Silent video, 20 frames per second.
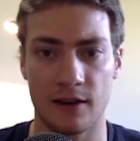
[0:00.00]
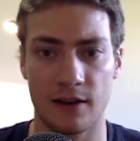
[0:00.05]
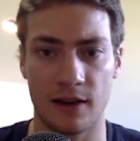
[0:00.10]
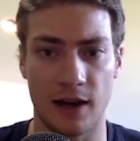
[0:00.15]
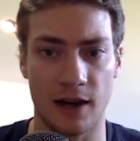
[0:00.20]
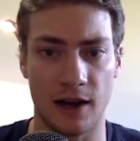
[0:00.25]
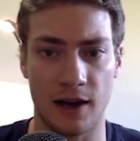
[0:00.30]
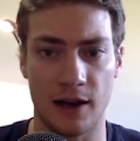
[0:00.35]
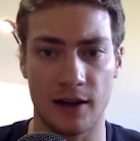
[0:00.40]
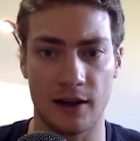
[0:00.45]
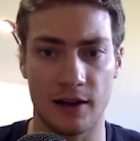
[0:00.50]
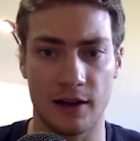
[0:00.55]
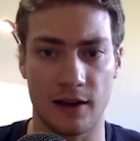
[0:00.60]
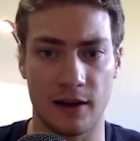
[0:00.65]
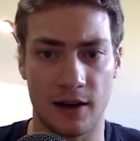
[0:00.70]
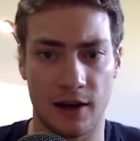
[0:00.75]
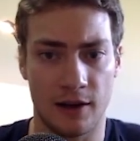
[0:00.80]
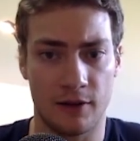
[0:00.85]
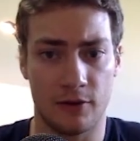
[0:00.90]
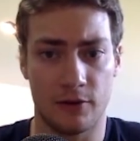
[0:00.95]
I, I,
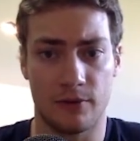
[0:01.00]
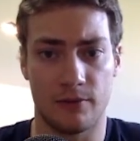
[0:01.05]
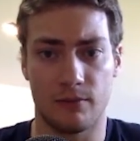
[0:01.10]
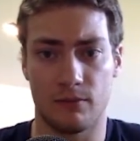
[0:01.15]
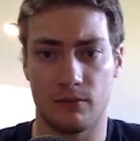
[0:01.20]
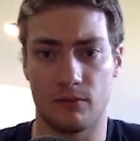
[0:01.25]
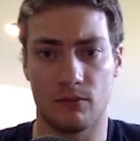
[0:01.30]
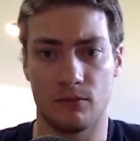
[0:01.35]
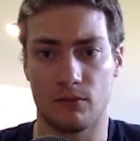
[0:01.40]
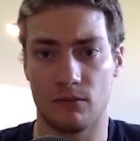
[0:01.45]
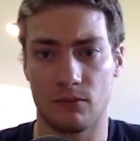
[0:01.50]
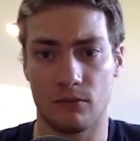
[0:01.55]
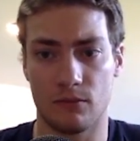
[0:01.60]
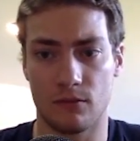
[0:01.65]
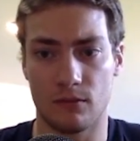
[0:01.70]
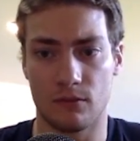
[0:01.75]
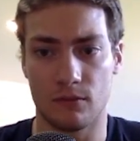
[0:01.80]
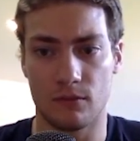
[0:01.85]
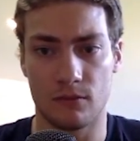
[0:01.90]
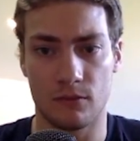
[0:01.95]
I
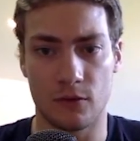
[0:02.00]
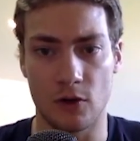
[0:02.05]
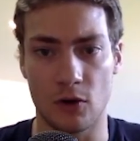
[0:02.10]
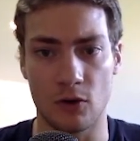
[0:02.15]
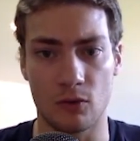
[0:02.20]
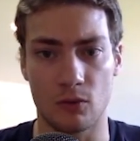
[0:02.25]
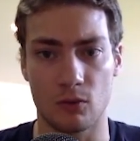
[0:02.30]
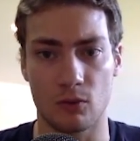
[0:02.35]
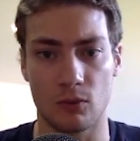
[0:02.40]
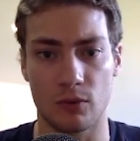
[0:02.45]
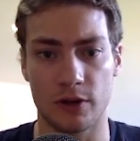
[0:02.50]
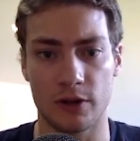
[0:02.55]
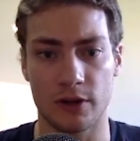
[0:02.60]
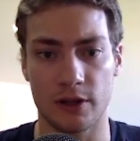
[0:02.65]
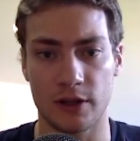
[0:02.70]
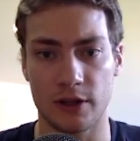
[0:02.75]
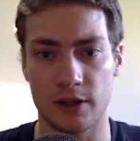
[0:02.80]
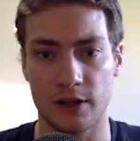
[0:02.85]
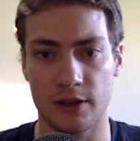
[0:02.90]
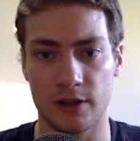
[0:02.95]
don't
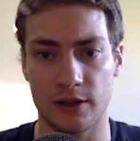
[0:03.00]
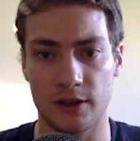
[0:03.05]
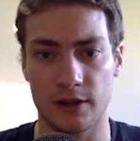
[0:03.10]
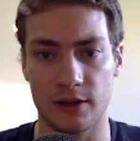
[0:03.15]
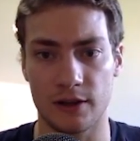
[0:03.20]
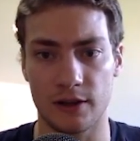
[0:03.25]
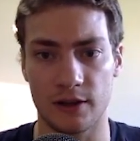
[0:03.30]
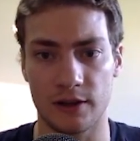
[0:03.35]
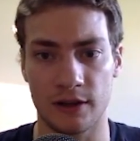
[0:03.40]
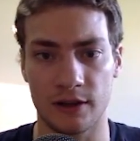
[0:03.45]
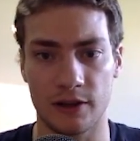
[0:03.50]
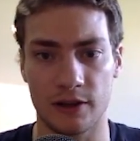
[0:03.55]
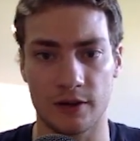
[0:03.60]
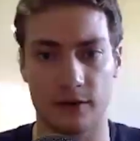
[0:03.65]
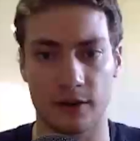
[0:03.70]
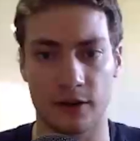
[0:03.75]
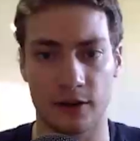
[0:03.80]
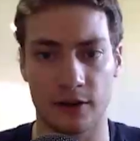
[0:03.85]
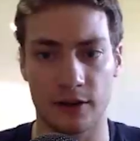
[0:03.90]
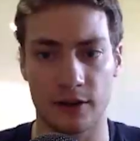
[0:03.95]
really
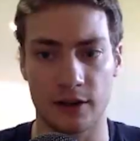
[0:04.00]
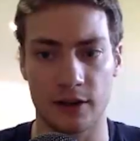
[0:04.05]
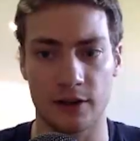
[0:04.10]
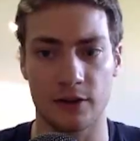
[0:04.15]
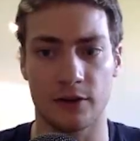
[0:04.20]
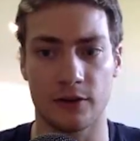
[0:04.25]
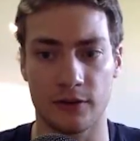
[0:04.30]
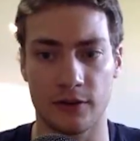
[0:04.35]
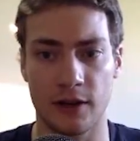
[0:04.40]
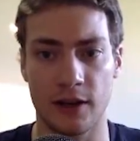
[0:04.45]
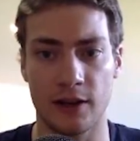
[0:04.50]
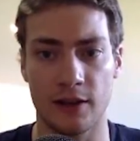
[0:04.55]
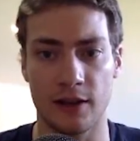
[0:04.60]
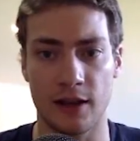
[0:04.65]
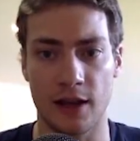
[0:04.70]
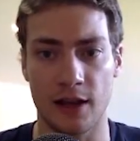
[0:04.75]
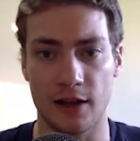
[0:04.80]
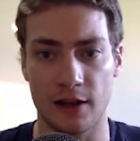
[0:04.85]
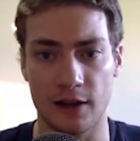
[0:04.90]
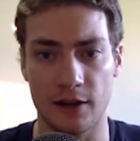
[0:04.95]
necessarily understand
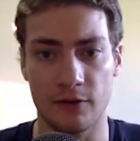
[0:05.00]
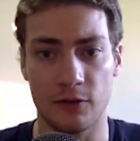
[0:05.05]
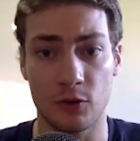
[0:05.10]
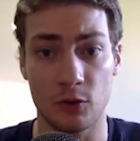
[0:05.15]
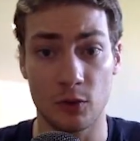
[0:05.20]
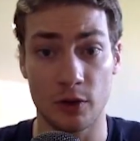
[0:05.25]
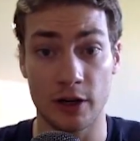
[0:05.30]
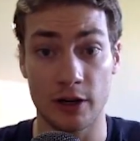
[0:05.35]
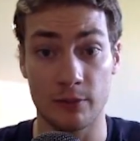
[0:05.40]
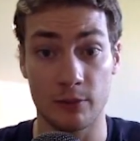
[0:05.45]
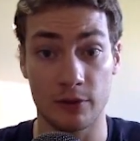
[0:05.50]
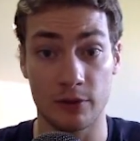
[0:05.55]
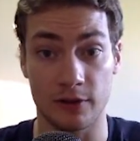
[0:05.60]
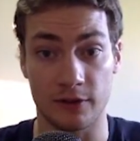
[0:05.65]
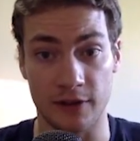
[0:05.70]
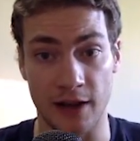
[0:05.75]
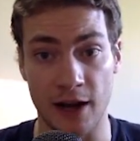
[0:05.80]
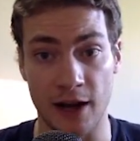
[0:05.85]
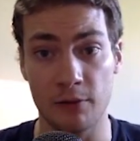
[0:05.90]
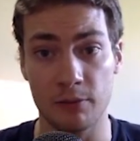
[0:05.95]
that. If you were able to
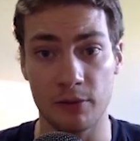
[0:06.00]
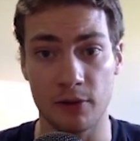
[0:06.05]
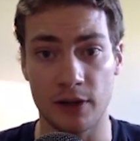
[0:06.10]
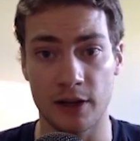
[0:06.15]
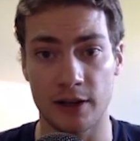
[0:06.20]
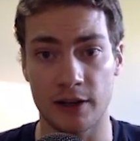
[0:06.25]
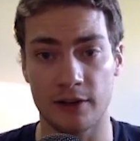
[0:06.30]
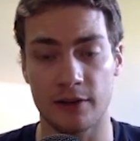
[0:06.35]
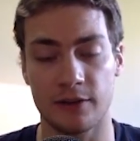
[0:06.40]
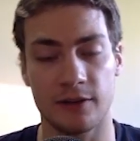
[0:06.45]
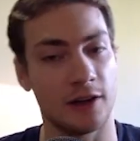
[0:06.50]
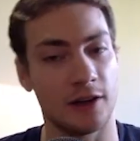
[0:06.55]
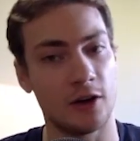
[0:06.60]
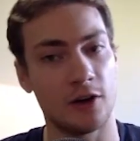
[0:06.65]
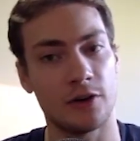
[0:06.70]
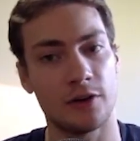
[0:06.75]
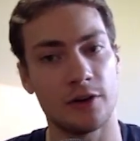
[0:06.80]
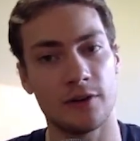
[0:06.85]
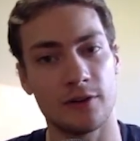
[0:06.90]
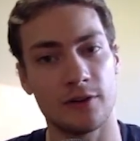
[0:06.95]
downplay it and say,
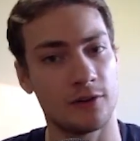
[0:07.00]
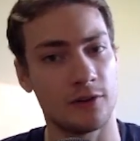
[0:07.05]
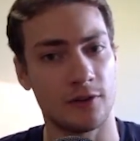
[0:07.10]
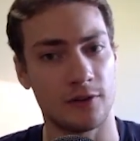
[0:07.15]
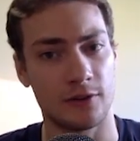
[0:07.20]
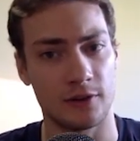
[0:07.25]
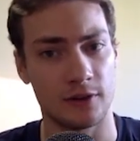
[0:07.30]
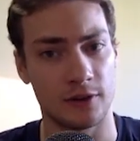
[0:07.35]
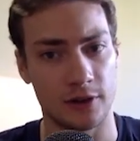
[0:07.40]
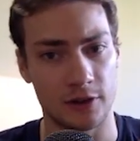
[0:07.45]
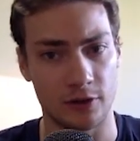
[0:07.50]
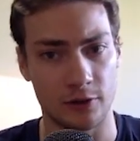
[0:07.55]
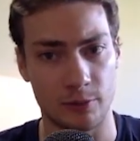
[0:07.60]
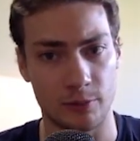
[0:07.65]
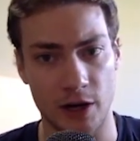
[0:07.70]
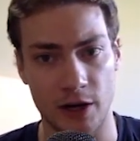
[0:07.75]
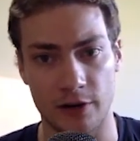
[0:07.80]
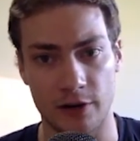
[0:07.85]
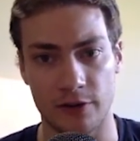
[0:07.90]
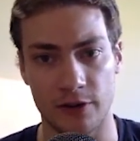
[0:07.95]
"Oh, this is just a little
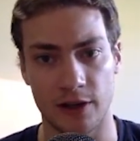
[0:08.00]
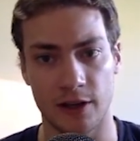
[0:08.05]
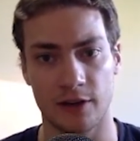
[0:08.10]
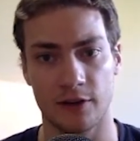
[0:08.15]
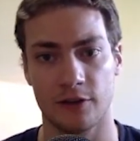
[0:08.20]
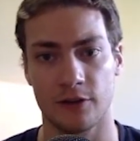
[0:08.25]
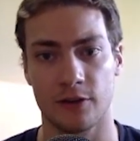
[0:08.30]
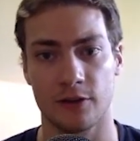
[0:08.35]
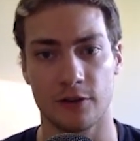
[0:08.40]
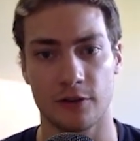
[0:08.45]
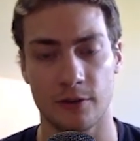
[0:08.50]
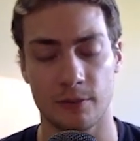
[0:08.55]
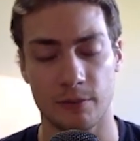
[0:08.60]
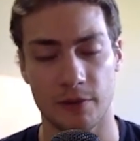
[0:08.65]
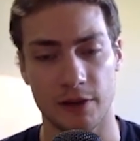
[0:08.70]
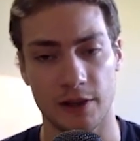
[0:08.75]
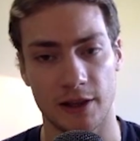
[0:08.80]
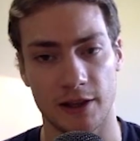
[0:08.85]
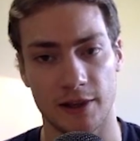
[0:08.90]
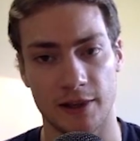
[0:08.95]
modification" or
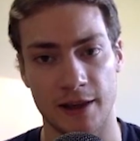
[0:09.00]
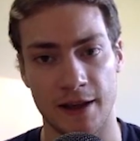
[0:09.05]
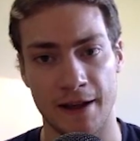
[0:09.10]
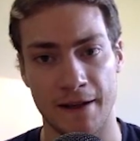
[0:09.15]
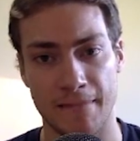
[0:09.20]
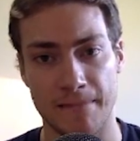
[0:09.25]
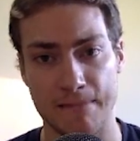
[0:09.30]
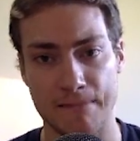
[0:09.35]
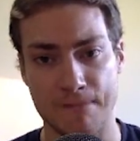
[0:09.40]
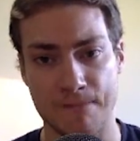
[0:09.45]
something like that,